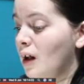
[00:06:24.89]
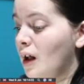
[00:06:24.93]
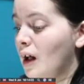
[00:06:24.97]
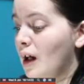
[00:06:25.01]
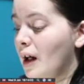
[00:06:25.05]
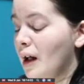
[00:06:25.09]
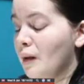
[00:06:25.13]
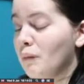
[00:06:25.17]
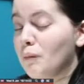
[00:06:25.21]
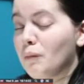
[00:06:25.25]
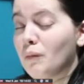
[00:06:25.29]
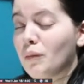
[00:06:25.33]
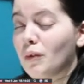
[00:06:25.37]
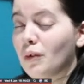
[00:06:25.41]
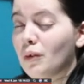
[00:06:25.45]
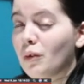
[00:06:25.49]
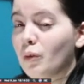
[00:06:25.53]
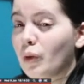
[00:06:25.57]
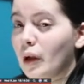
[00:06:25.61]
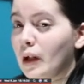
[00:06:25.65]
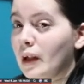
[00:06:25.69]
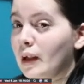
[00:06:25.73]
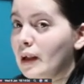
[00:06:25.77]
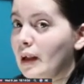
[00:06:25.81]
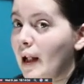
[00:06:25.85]
I'm
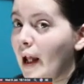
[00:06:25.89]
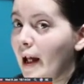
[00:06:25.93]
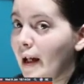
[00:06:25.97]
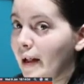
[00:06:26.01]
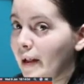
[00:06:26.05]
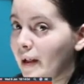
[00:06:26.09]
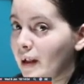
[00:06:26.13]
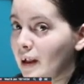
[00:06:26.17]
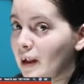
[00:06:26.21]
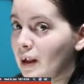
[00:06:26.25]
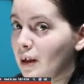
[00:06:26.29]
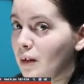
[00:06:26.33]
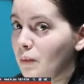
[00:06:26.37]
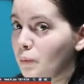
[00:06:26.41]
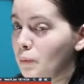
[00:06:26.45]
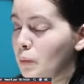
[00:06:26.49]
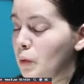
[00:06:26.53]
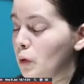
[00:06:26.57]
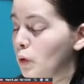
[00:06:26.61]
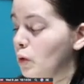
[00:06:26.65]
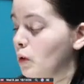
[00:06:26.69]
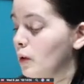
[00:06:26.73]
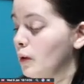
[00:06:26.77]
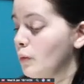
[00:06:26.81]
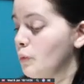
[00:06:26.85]
quite lacking
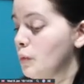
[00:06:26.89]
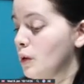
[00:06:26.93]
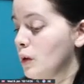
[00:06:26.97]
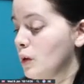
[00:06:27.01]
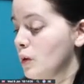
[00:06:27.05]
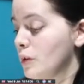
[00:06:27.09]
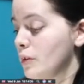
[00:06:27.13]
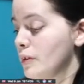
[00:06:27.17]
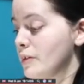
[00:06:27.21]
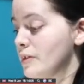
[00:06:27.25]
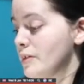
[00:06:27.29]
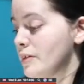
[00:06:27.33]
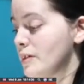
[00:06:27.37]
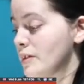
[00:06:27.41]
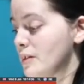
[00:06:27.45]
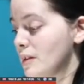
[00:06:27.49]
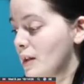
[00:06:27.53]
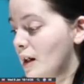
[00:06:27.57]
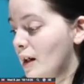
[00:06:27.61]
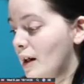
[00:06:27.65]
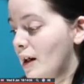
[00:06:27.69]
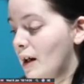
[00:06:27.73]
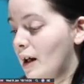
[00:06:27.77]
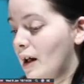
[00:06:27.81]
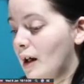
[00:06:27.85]
purely because
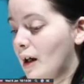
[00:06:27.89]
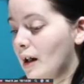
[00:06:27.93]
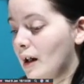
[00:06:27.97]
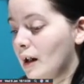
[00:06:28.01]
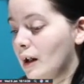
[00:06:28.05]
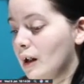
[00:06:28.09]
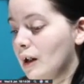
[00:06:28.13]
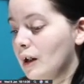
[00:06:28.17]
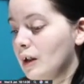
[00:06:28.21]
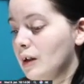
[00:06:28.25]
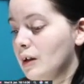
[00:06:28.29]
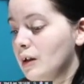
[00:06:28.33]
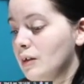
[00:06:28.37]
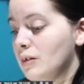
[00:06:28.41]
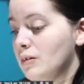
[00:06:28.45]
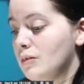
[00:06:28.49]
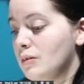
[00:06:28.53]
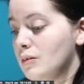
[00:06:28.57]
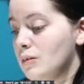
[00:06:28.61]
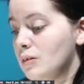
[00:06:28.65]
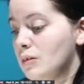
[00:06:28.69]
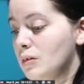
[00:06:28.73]
I